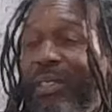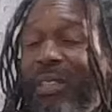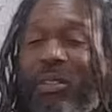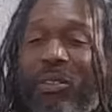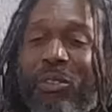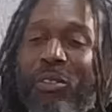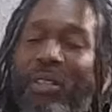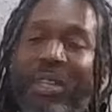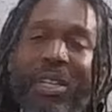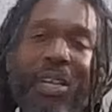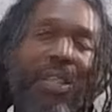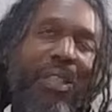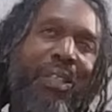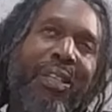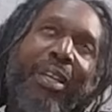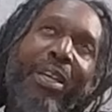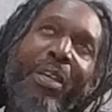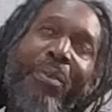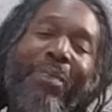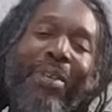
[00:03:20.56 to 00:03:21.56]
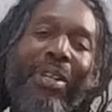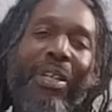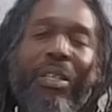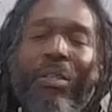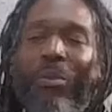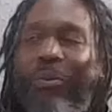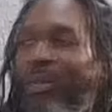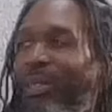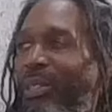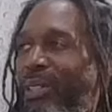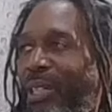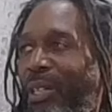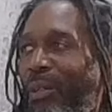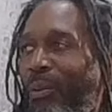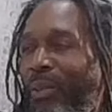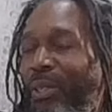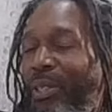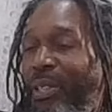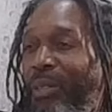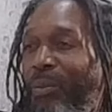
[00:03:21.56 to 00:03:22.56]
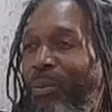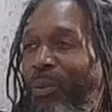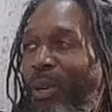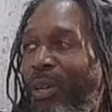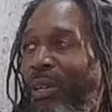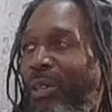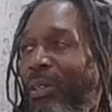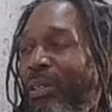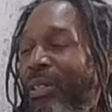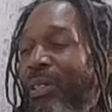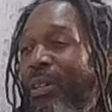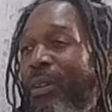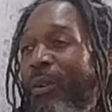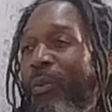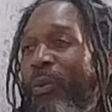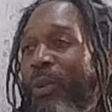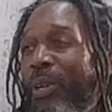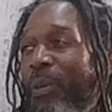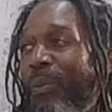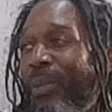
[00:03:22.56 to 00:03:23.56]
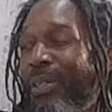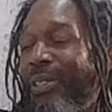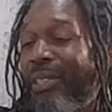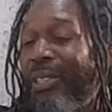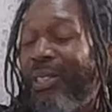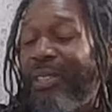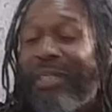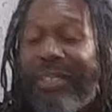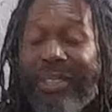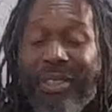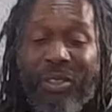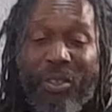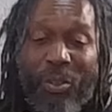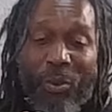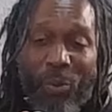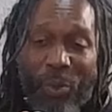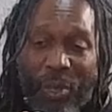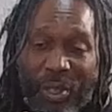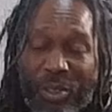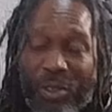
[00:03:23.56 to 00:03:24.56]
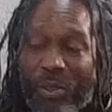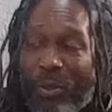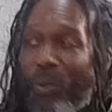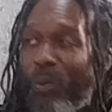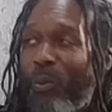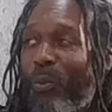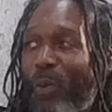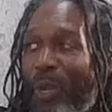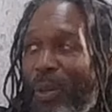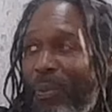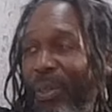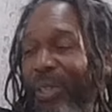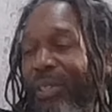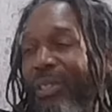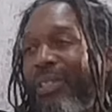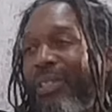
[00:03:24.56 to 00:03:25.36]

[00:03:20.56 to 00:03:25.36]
So you can't name anyone that we didn't work on a remix because he's the original remix